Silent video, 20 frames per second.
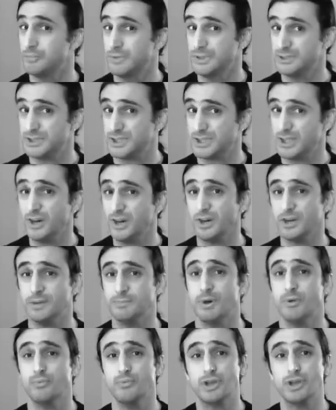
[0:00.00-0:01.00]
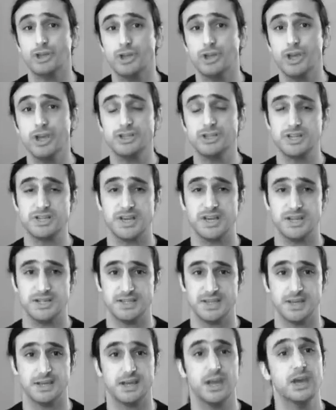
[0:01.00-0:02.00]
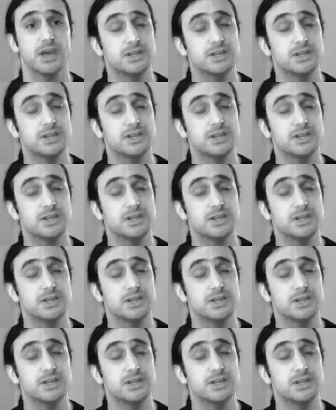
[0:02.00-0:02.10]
much time regurgitating